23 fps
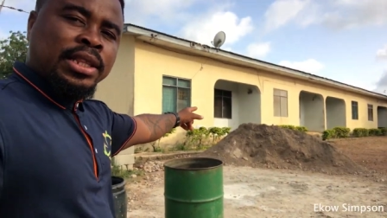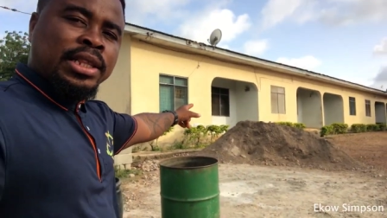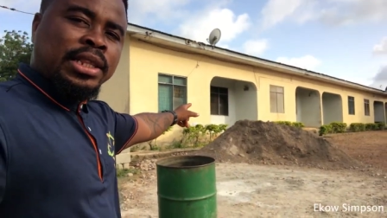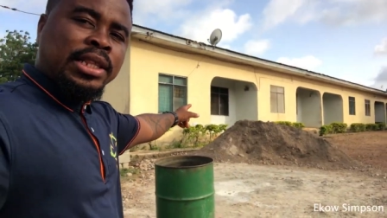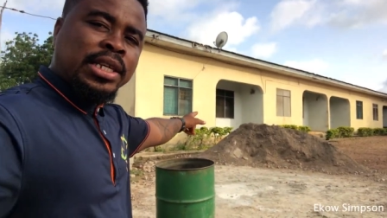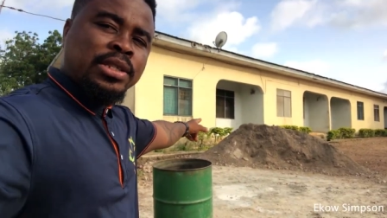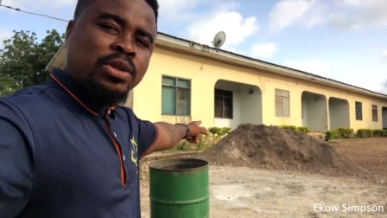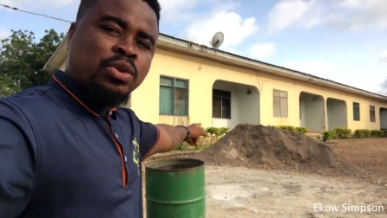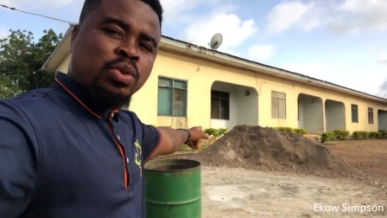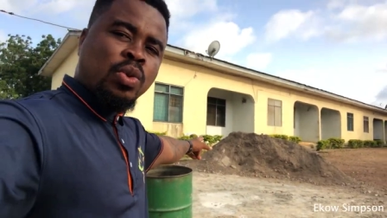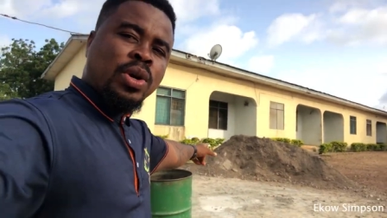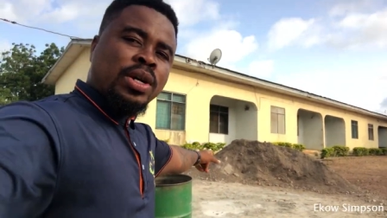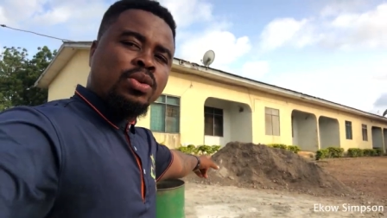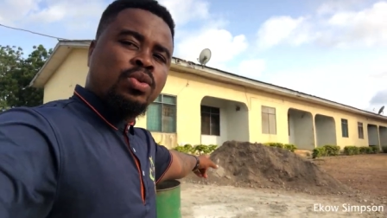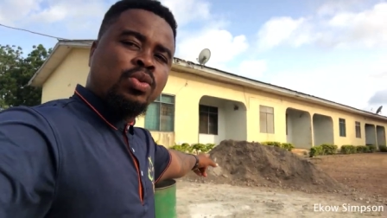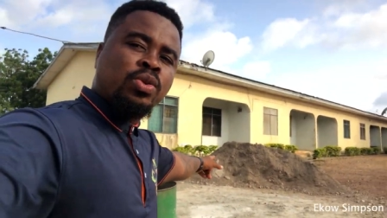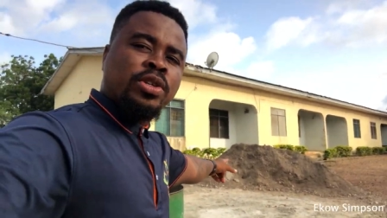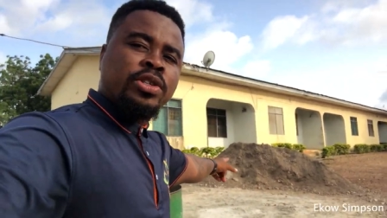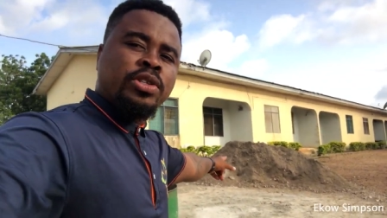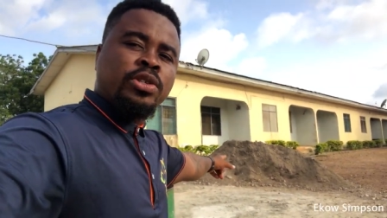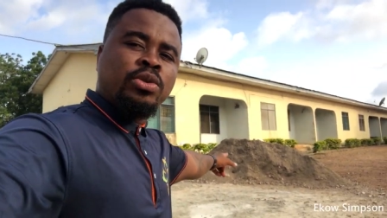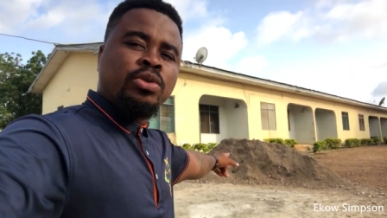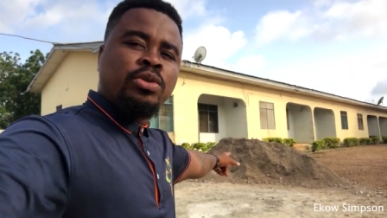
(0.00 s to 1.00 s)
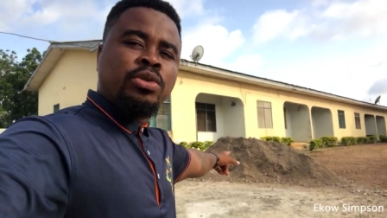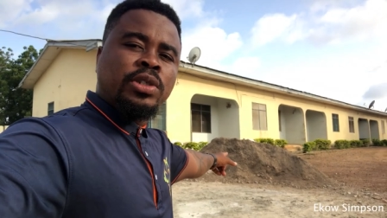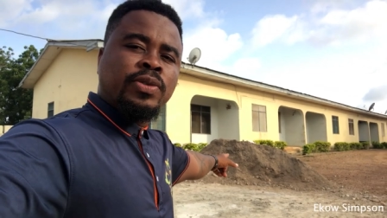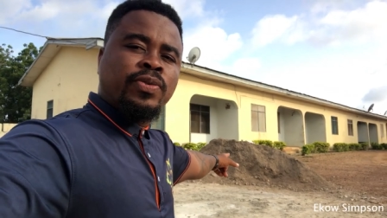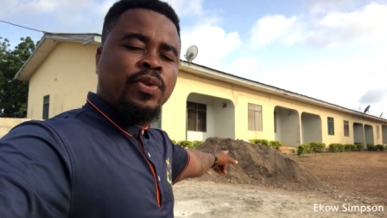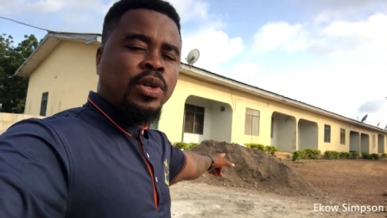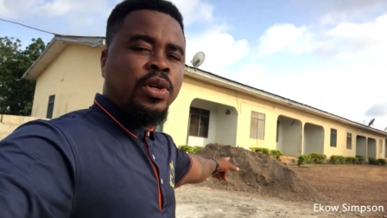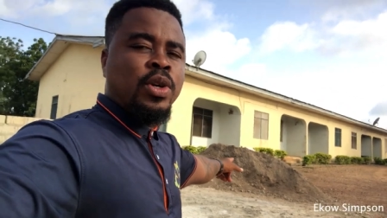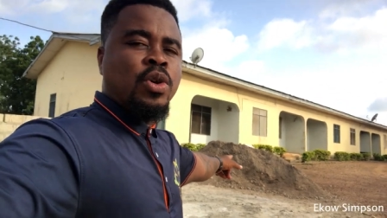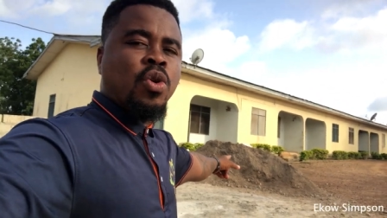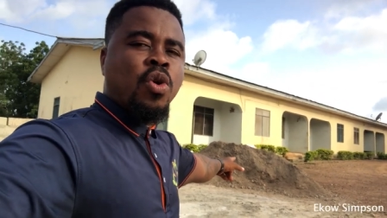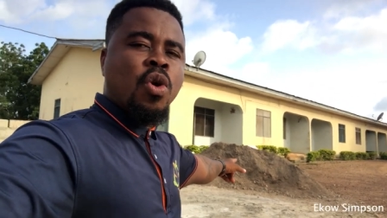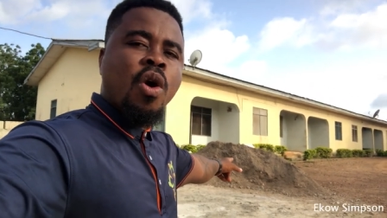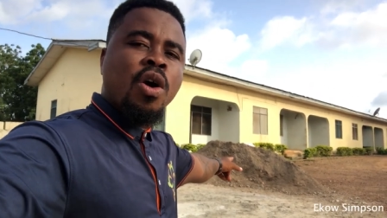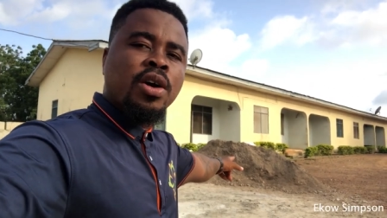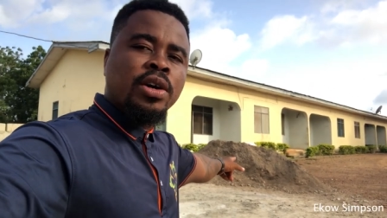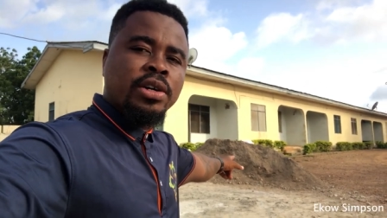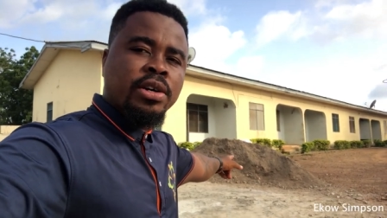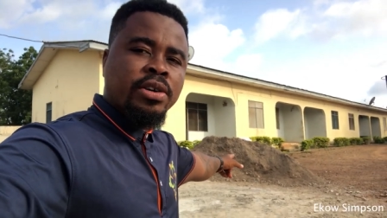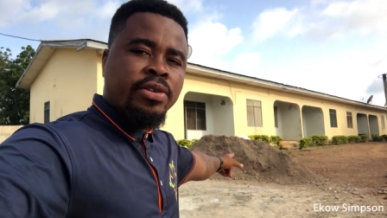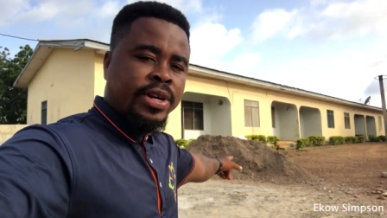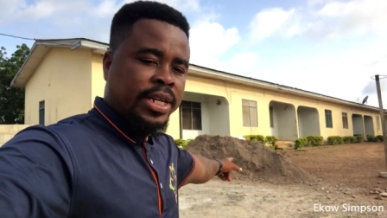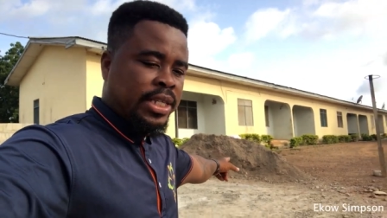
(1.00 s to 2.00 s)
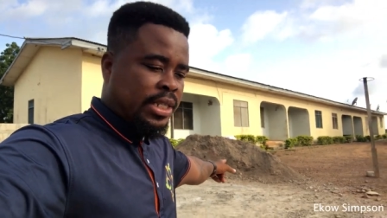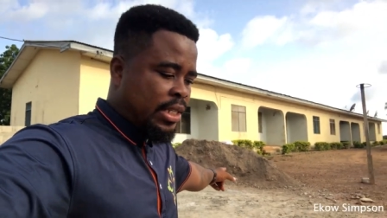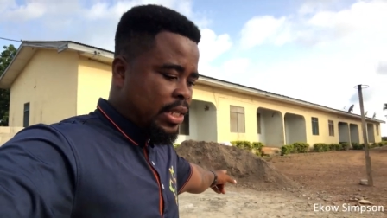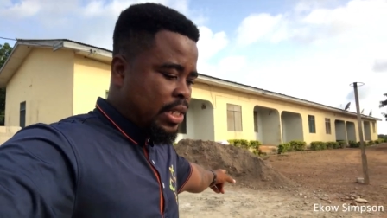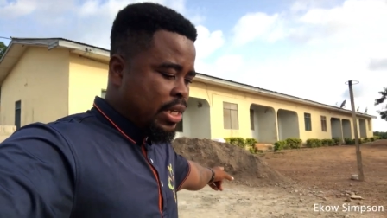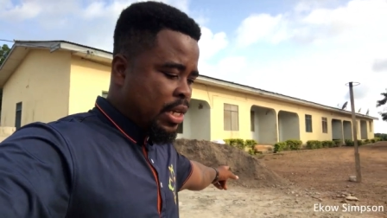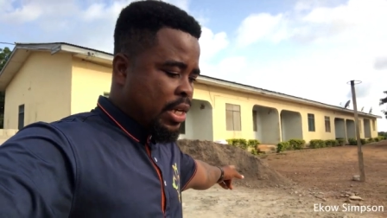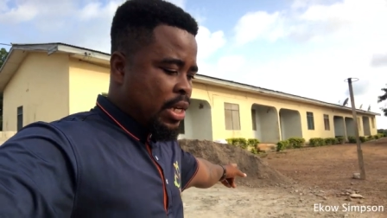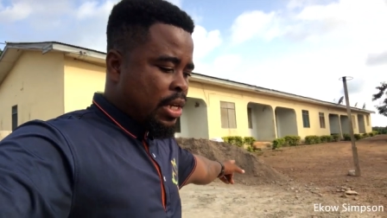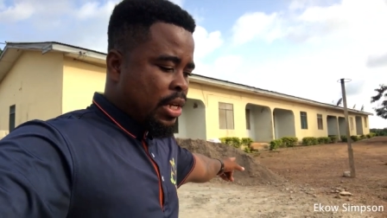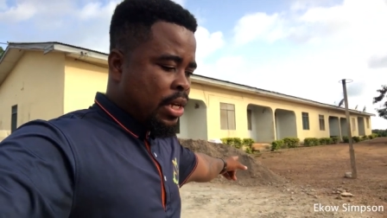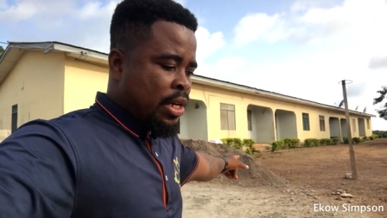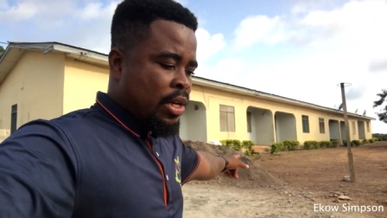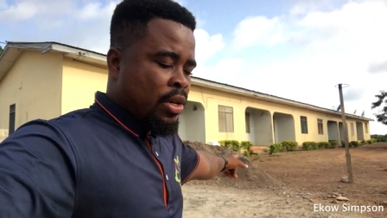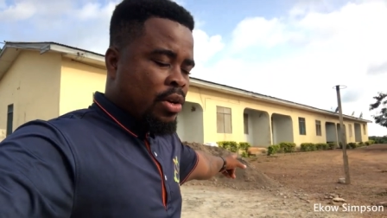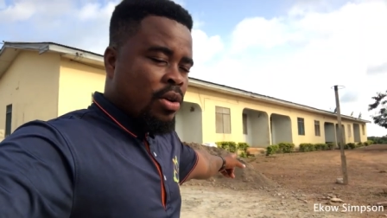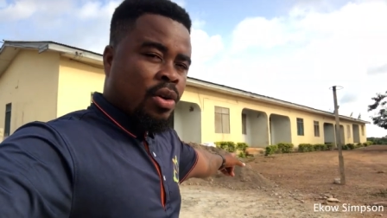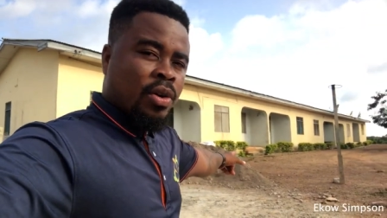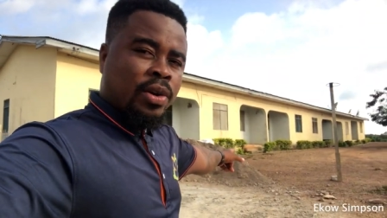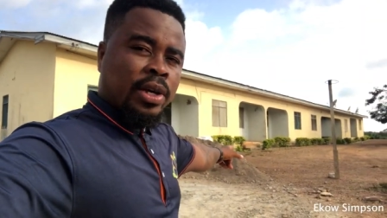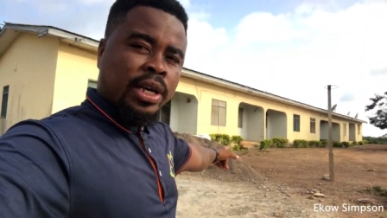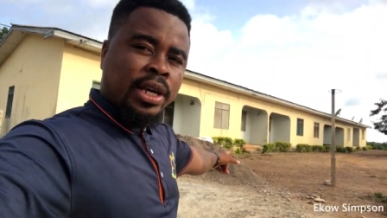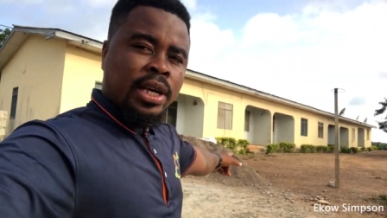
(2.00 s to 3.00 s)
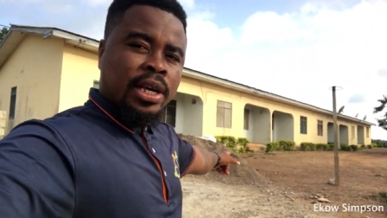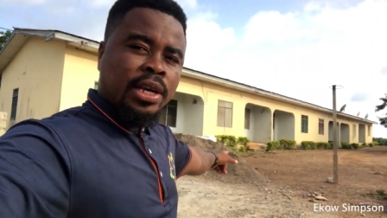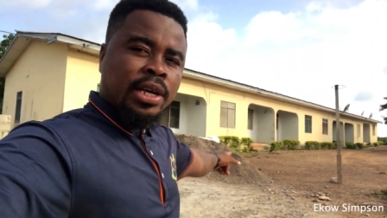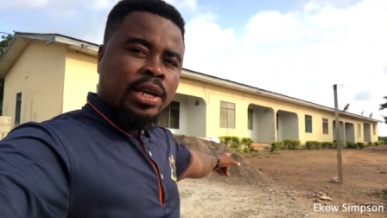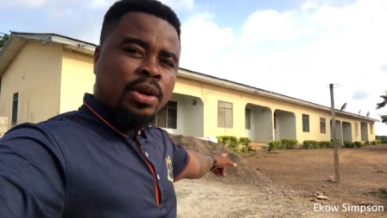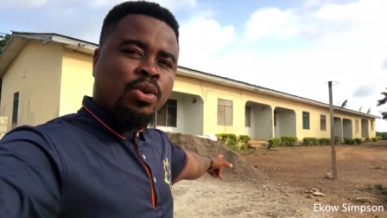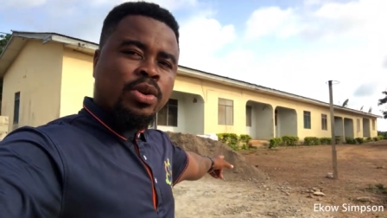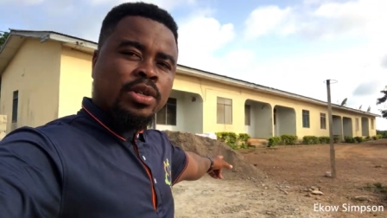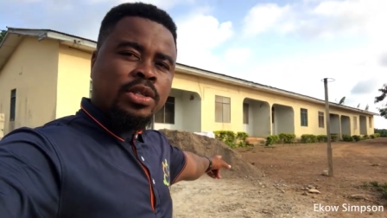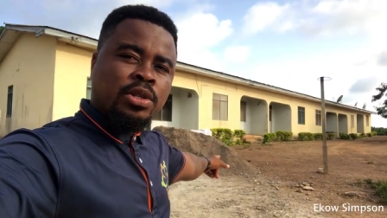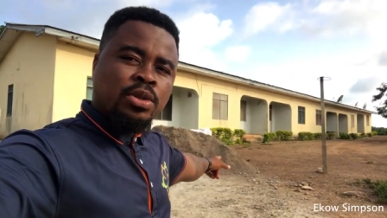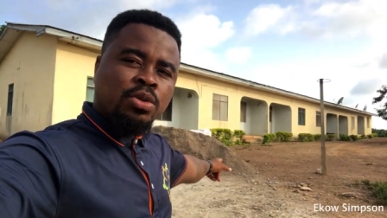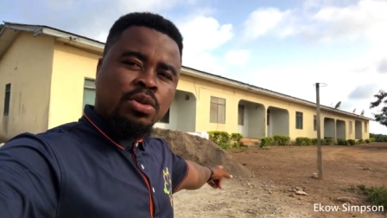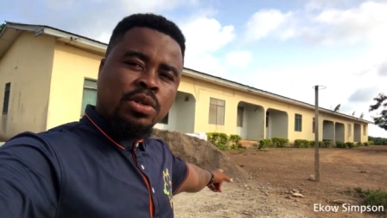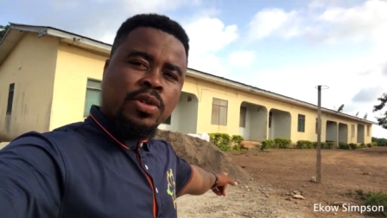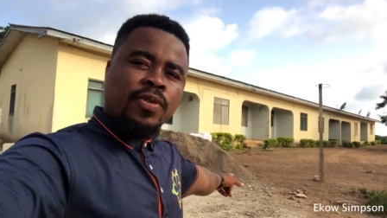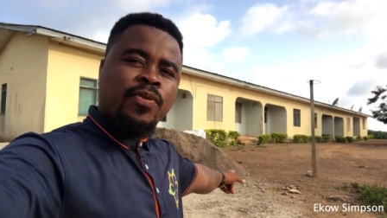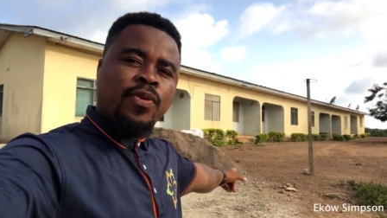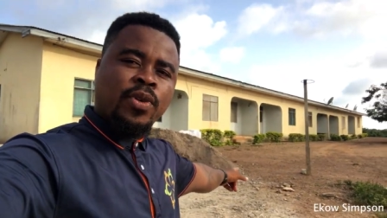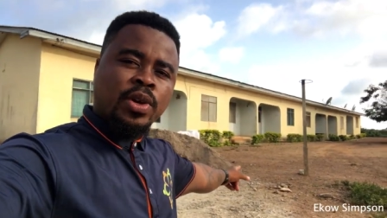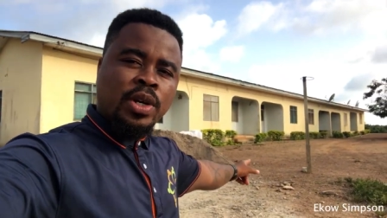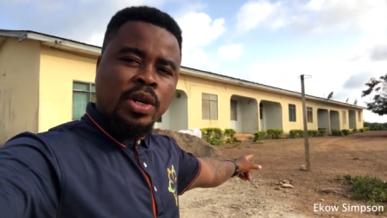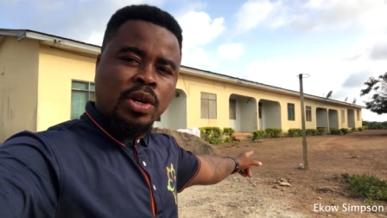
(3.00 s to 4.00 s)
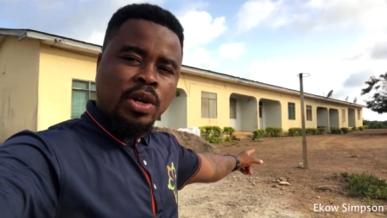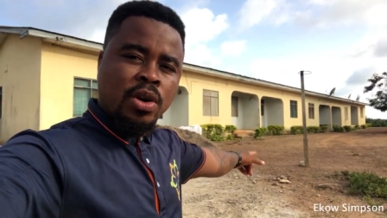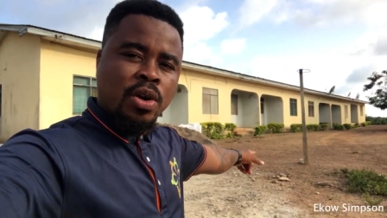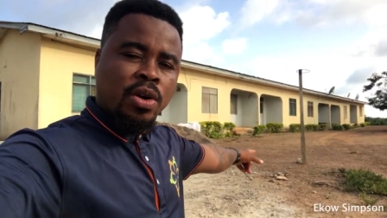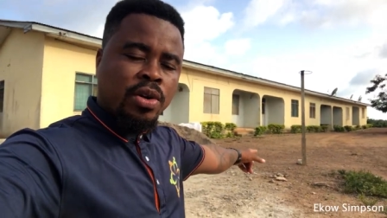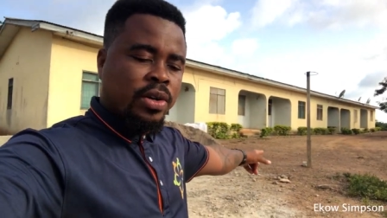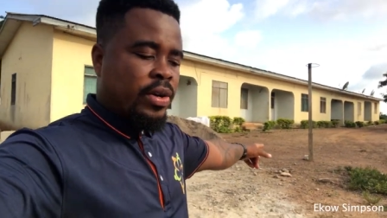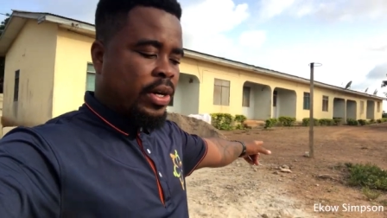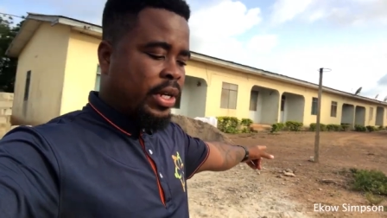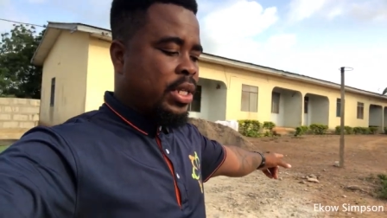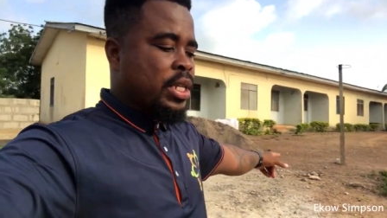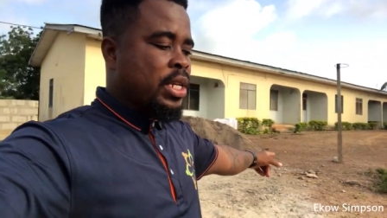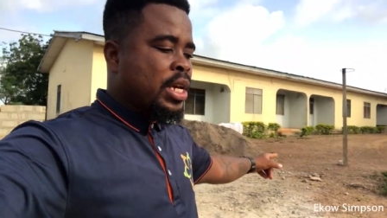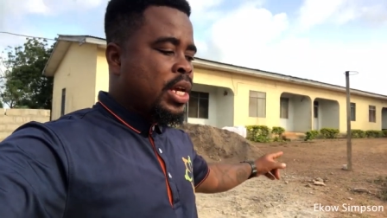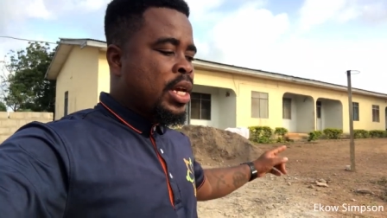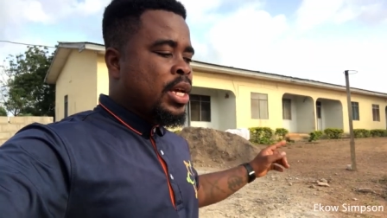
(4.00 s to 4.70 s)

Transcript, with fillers: This one was used for the concrete, okay? It was used for the concrete.